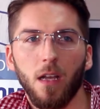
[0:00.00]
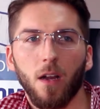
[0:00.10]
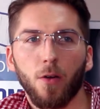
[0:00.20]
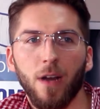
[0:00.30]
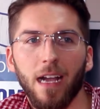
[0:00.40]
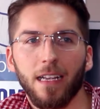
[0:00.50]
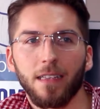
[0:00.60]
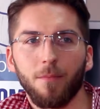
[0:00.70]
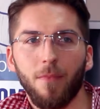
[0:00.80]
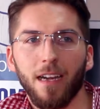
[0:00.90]
crack
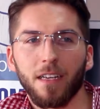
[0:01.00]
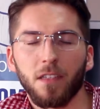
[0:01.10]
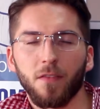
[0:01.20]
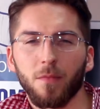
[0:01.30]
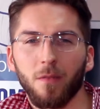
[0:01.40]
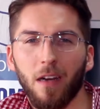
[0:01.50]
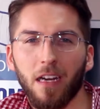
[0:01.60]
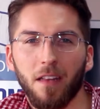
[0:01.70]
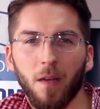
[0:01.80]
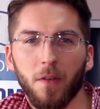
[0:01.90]
the market from the
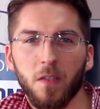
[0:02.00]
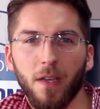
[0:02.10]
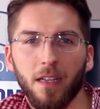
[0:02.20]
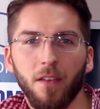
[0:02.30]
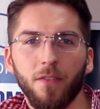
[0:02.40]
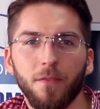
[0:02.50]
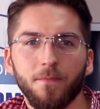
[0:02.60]
marketing perspective.